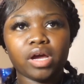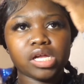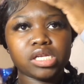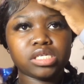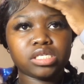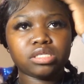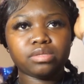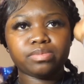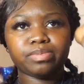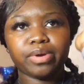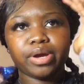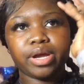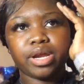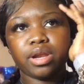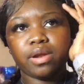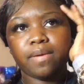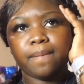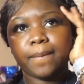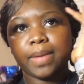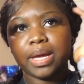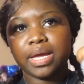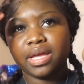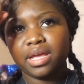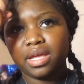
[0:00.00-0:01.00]
I just sprayed it
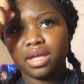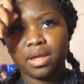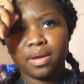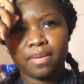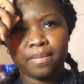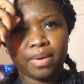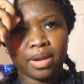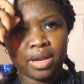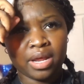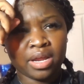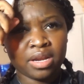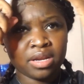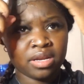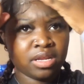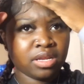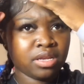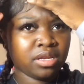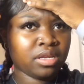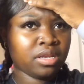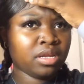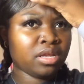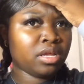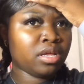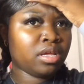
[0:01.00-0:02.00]
on my head, but I didn't.